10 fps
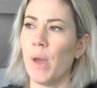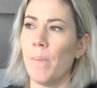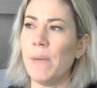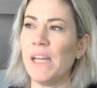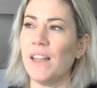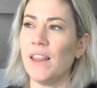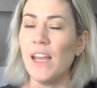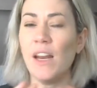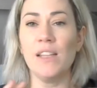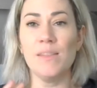But
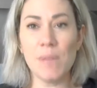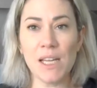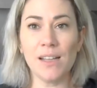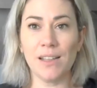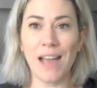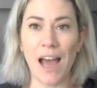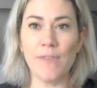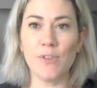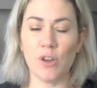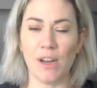then immediately
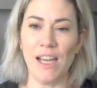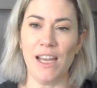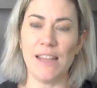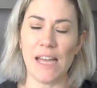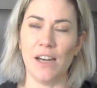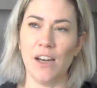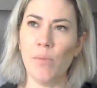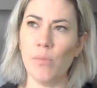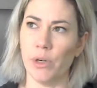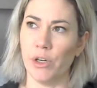after I hit that
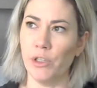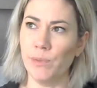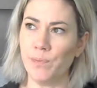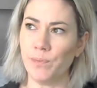number,